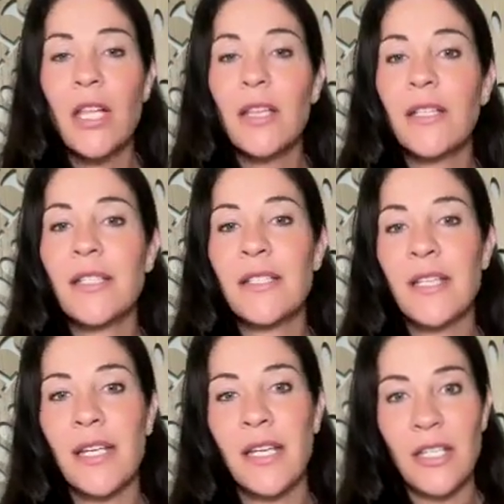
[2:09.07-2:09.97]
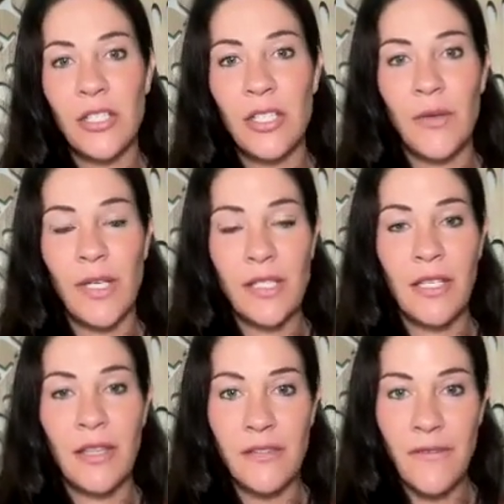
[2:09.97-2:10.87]
listening and doing
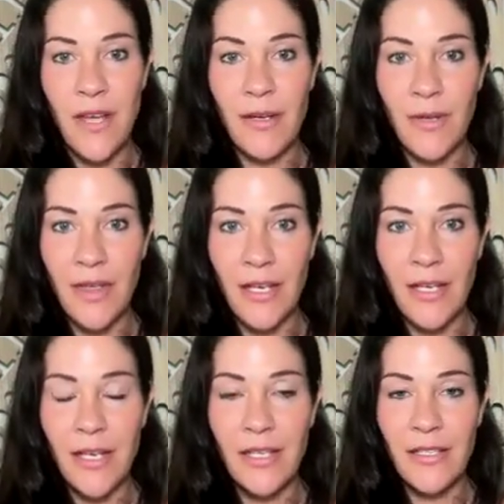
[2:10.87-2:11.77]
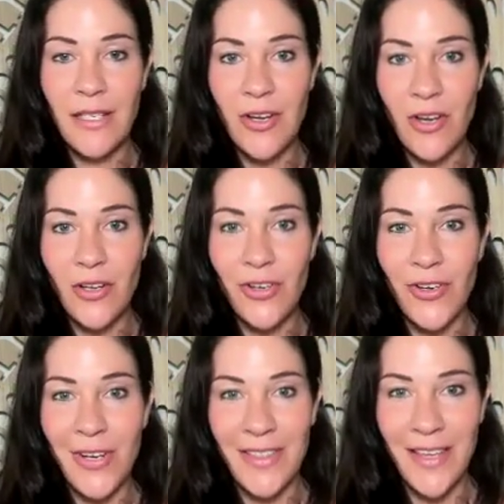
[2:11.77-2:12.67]
to the divine within us and
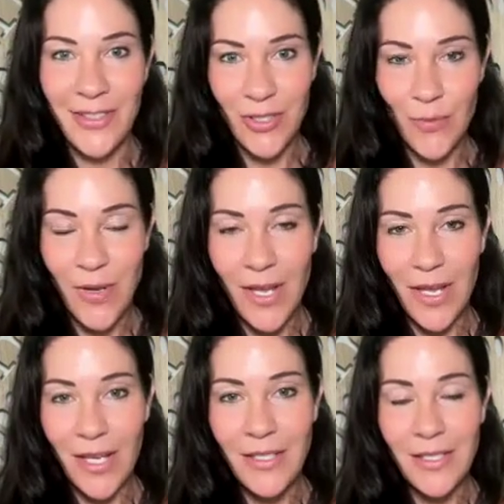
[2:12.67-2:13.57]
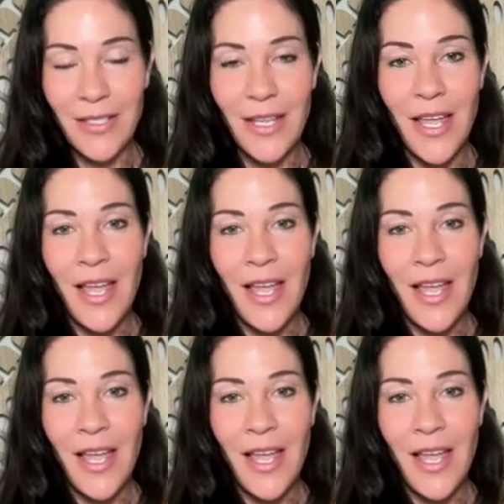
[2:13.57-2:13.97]
honoring that space.